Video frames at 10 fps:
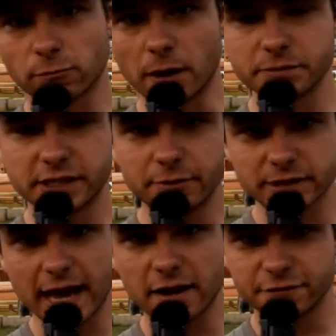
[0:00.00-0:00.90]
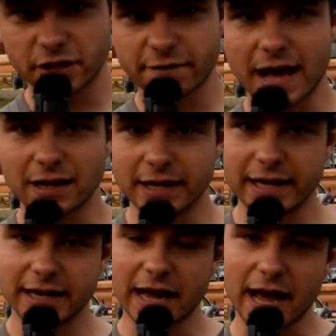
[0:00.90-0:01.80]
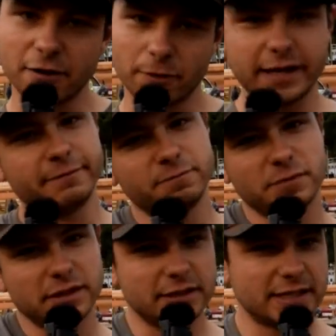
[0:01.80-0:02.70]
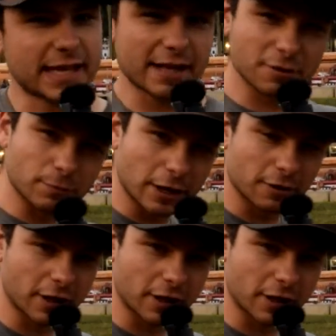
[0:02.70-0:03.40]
Rumsey was ahead of Jeff Halligan, and kind of when he set the rear of the